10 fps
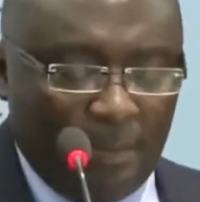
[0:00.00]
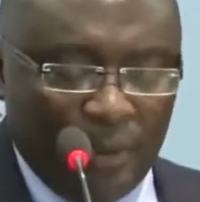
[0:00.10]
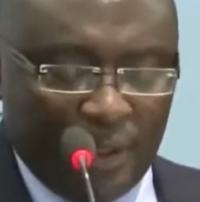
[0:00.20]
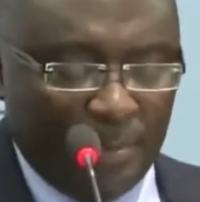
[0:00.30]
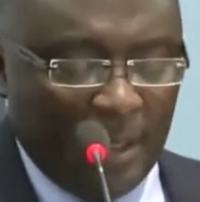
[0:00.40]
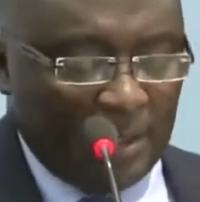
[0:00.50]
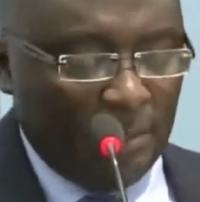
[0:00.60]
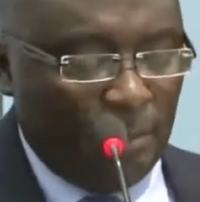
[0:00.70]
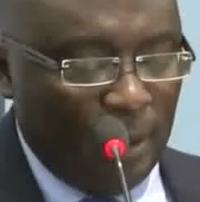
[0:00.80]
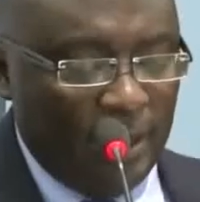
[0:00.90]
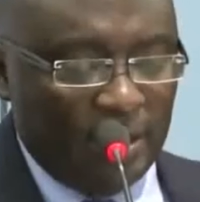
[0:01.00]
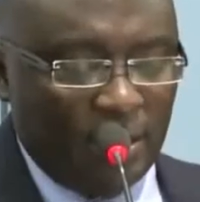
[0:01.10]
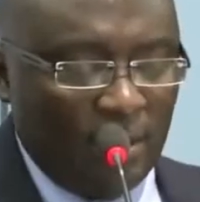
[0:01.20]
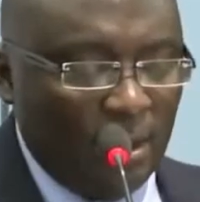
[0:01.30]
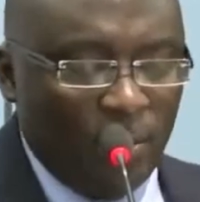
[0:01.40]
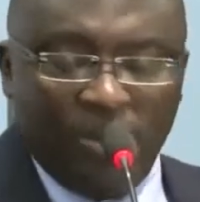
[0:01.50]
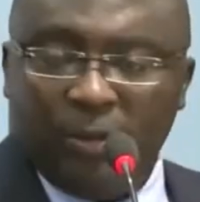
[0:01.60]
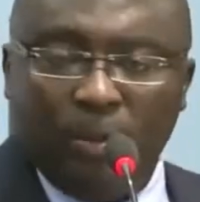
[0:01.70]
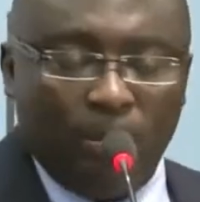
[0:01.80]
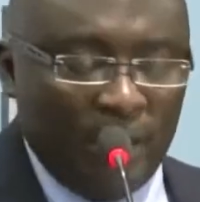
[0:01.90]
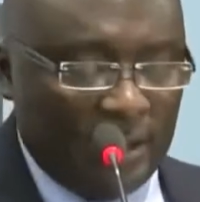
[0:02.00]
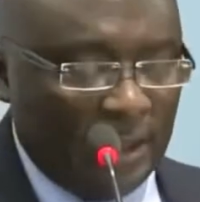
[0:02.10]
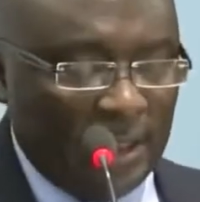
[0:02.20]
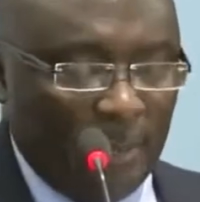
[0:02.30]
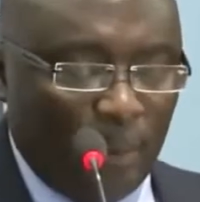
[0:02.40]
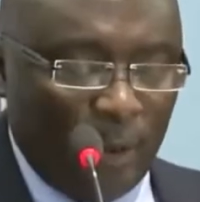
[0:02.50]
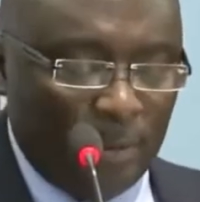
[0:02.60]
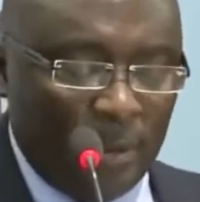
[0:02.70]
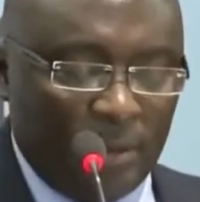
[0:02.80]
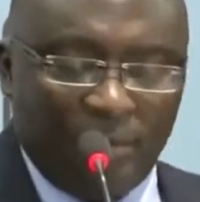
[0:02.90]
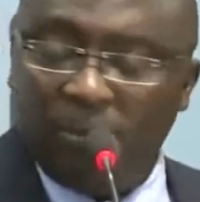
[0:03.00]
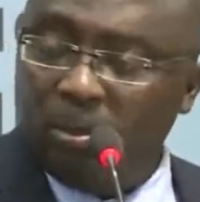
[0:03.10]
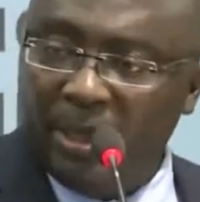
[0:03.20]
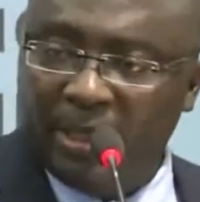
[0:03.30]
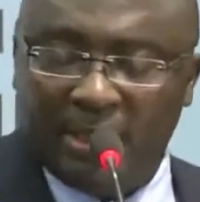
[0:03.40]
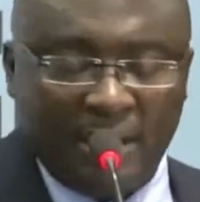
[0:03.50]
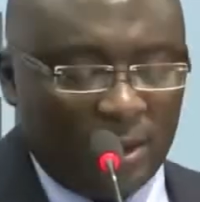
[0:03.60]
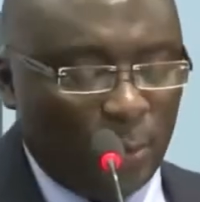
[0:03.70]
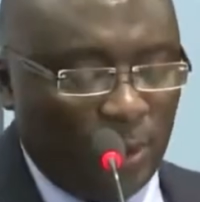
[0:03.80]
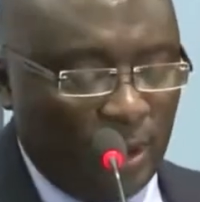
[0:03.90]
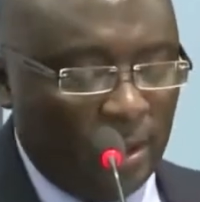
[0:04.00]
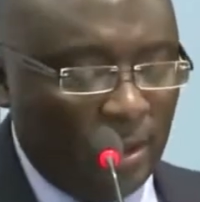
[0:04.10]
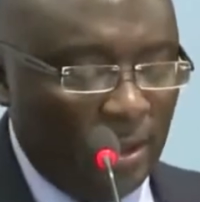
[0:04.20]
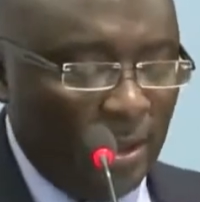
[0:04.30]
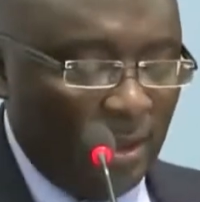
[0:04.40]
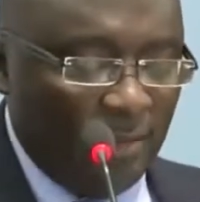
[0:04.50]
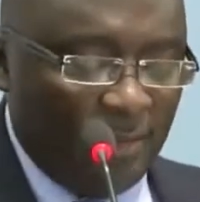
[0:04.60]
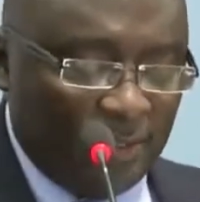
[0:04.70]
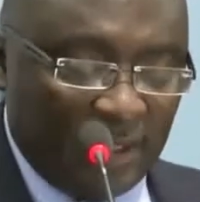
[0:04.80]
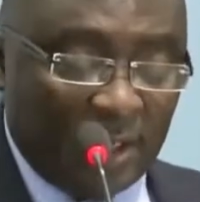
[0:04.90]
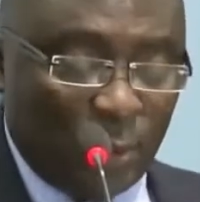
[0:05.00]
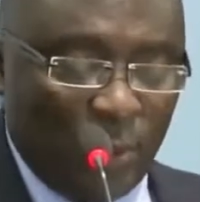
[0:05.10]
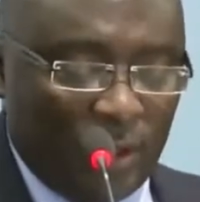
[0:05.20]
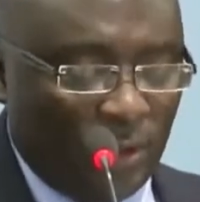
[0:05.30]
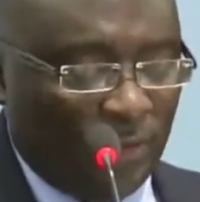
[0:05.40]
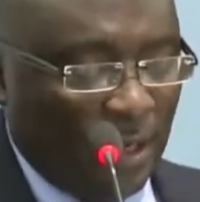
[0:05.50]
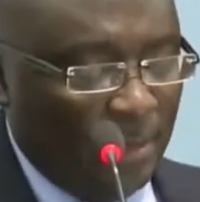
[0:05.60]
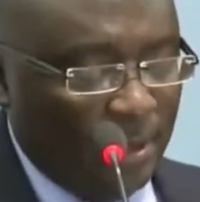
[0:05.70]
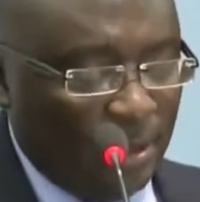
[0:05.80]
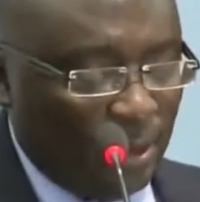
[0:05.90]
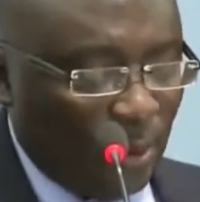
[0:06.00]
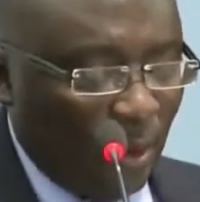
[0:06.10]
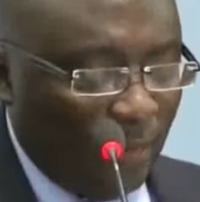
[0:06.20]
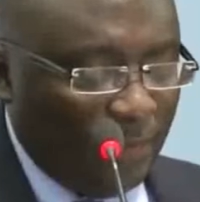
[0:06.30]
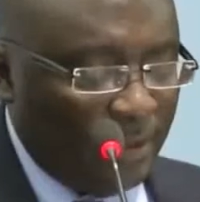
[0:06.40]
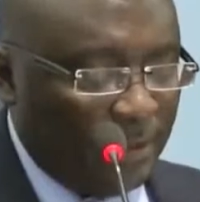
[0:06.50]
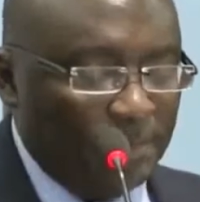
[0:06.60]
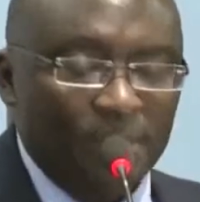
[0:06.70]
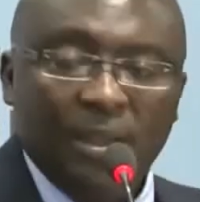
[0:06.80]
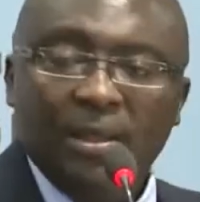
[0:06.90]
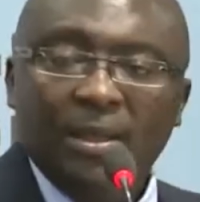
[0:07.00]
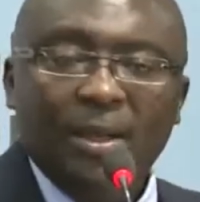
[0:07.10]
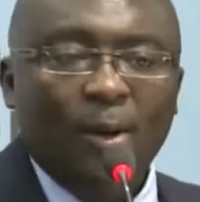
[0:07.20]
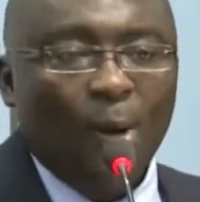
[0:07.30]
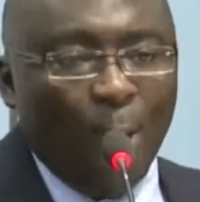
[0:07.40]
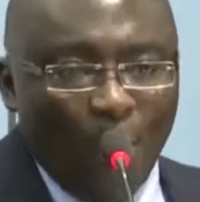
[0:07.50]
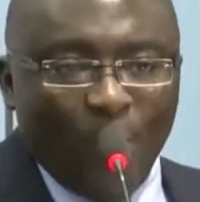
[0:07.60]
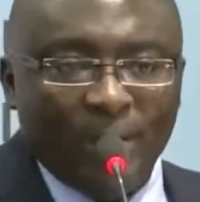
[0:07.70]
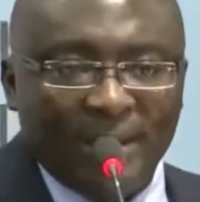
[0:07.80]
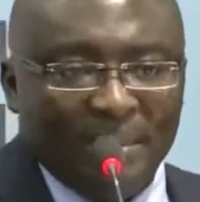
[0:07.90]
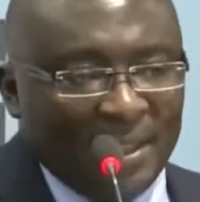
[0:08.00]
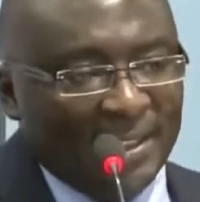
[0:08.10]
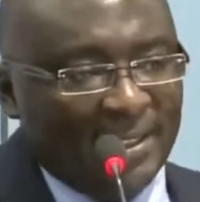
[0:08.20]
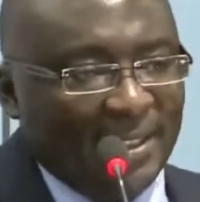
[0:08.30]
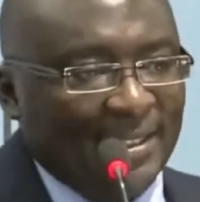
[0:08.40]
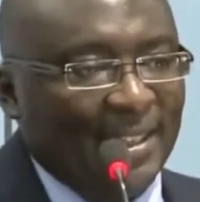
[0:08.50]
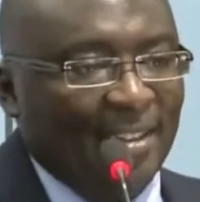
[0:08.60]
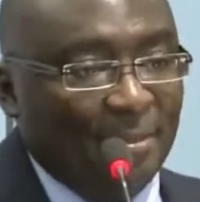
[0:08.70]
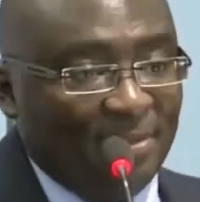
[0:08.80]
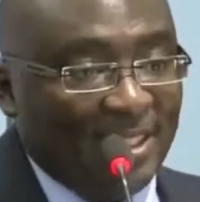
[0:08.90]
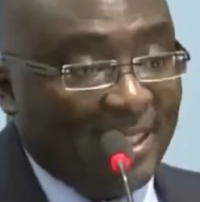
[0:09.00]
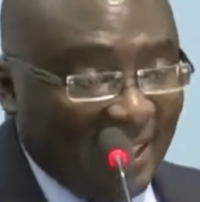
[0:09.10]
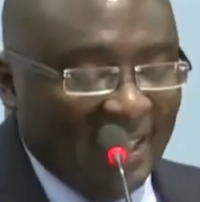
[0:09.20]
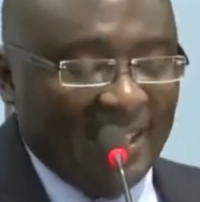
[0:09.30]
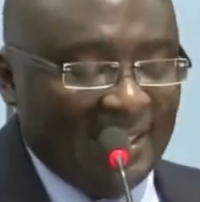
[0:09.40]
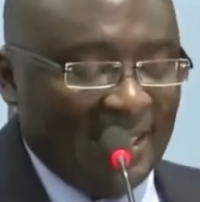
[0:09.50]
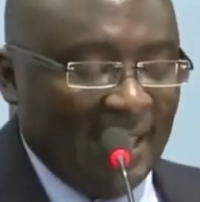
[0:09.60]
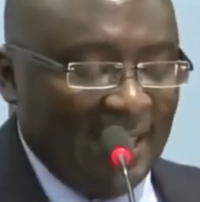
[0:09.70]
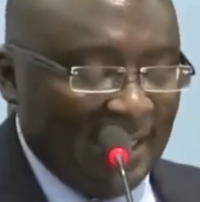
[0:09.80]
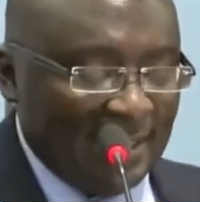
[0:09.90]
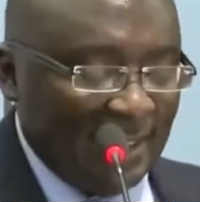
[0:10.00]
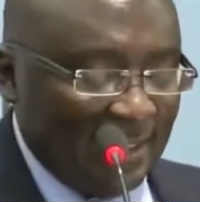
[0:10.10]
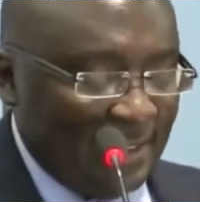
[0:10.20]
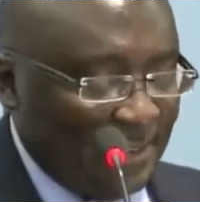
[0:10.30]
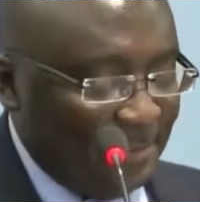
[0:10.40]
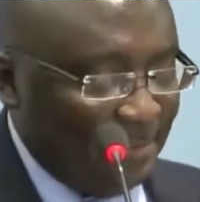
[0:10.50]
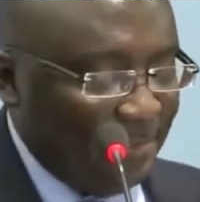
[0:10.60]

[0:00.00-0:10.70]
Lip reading: pretty much in place. We've completed the appointment of ministers within 6 weeks of coming into office. All the ministers have declared their assets.